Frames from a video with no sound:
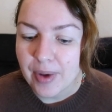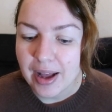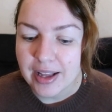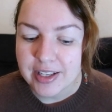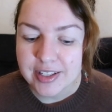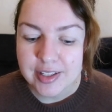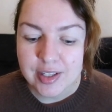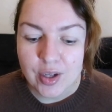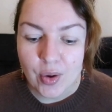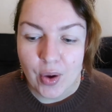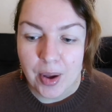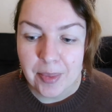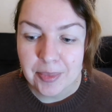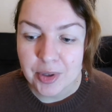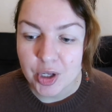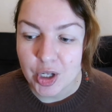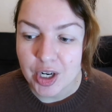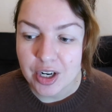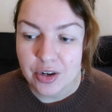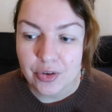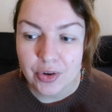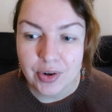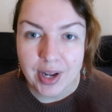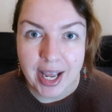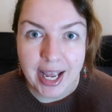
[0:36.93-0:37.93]
So I'm
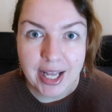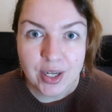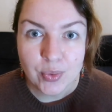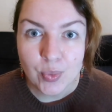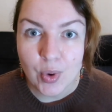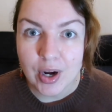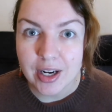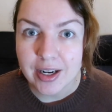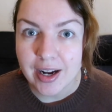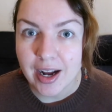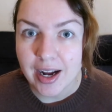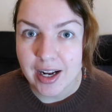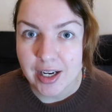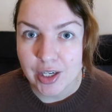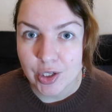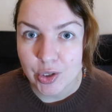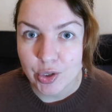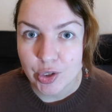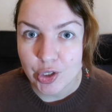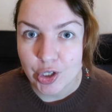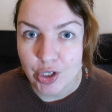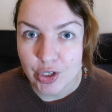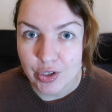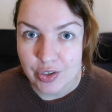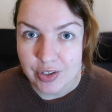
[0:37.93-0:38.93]
gonna create one eye
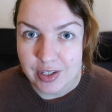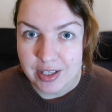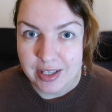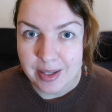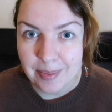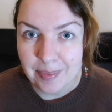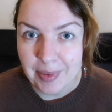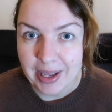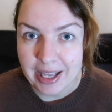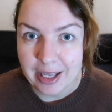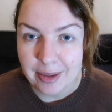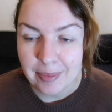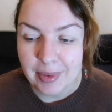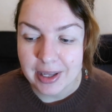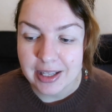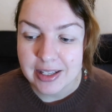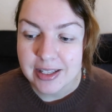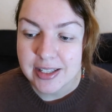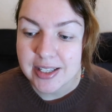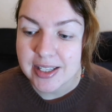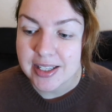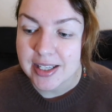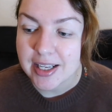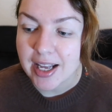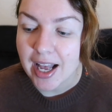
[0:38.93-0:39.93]
look using the
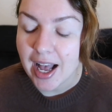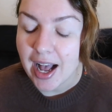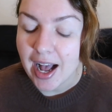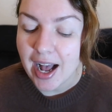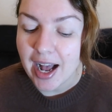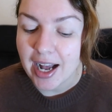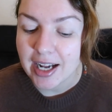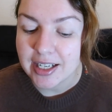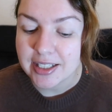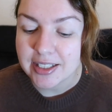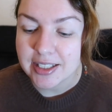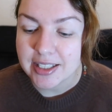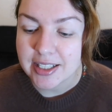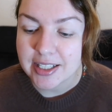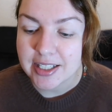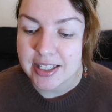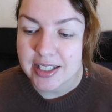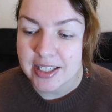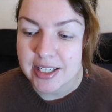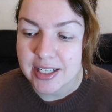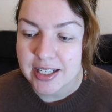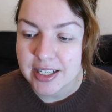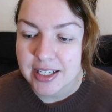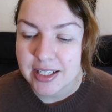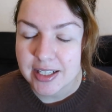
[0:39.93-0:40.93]
pigments
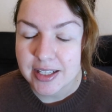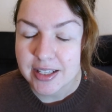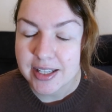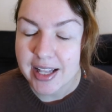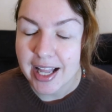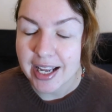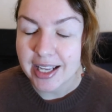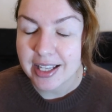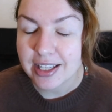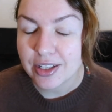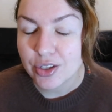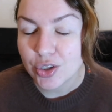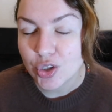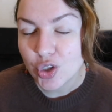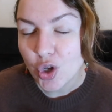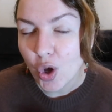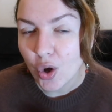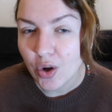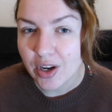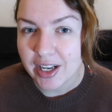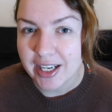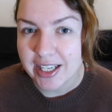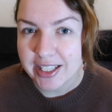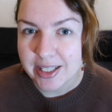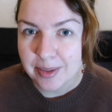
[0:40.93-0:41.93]
and
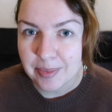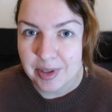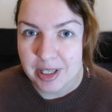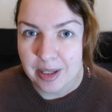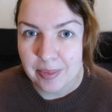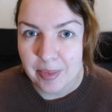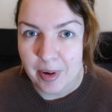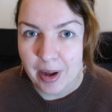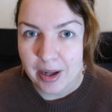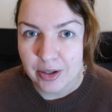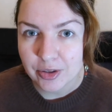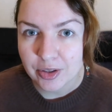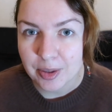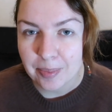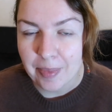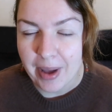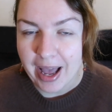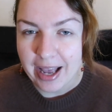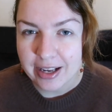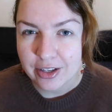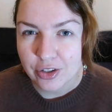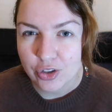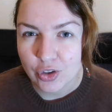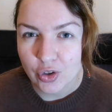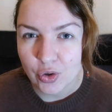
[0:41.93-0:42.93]
talk a little bit about the
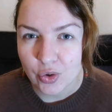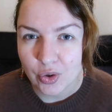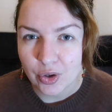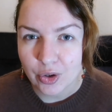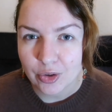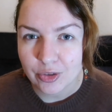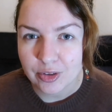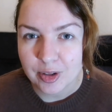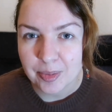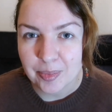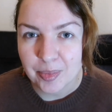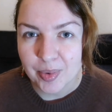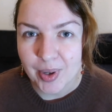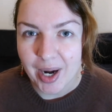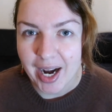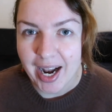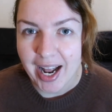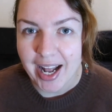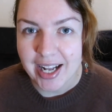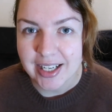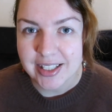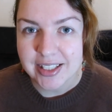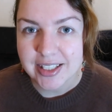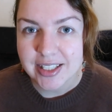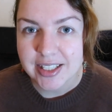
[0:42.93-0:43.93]
backstory of the
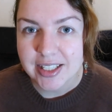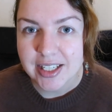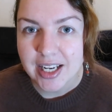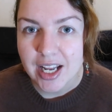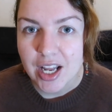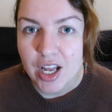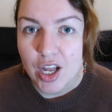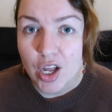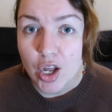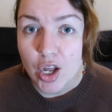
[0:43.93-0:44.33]
brand,